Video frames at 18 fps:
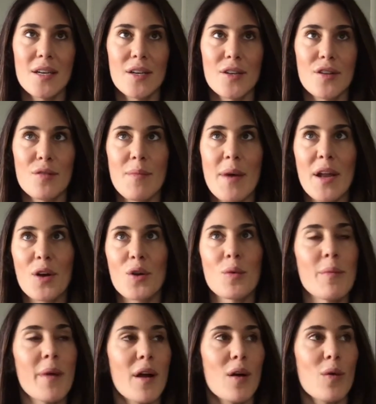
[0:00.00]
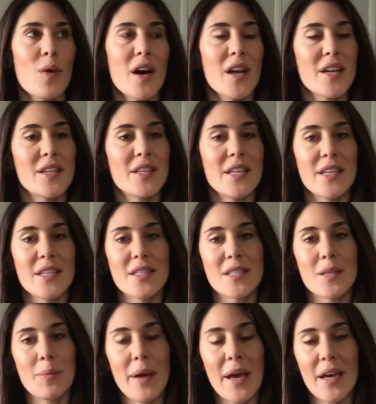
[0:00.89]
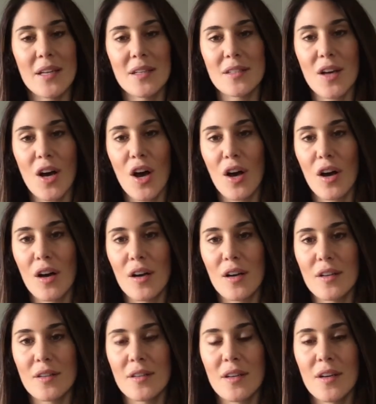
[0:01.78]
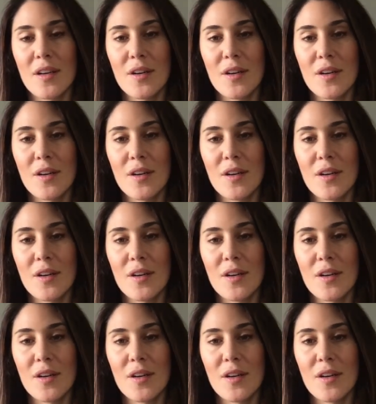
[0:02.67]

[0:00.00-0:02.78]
your medical marijuana needs depend on